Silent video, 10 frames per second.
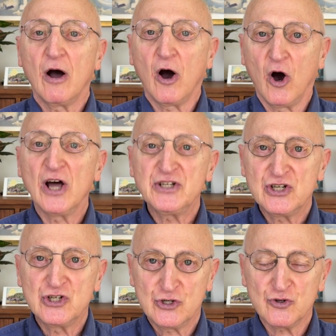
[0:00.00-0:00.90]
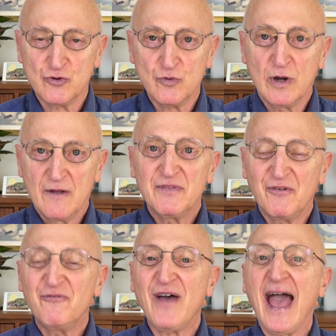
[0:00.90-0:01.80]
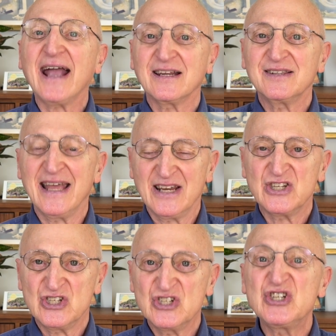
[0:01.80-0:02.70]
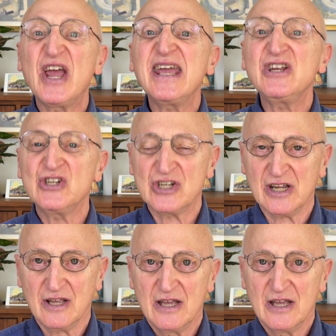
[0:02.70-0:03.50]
onto the fact that it's changing.